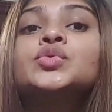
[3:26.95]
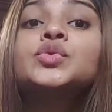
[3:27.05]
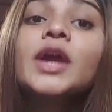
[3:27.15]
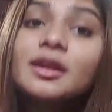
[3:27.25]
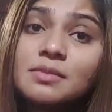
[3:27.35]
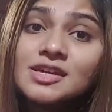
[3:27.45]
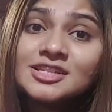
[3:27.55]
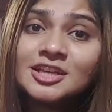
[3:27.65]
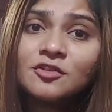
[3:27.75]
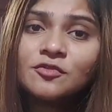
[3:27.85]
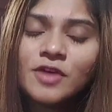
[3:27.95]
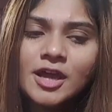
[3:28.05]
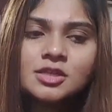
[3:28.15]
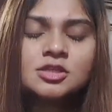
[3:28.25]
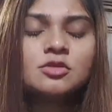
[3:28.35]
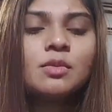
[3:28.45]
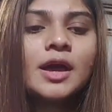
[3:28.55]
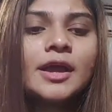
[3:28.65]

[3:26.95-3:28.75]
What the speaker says: to get myself waxed